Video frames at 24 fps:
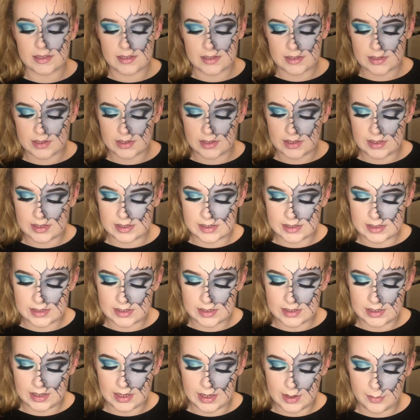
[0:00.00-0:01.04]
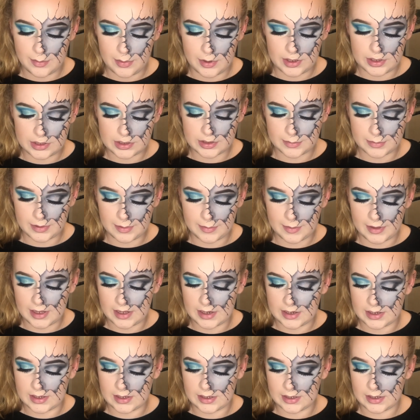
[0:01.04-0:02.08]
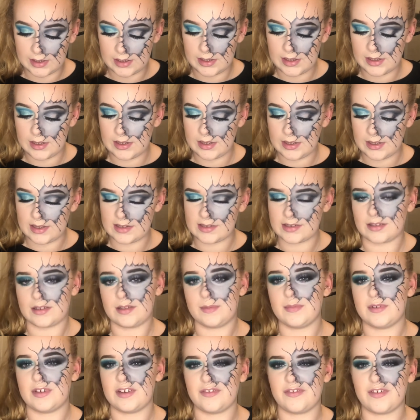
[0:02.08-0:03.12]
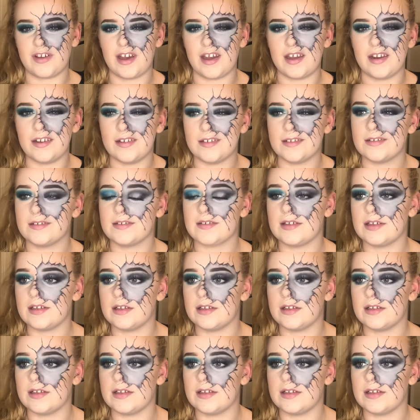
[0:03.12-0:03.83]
So this is the Body Shop lip liner. It's a lip definer.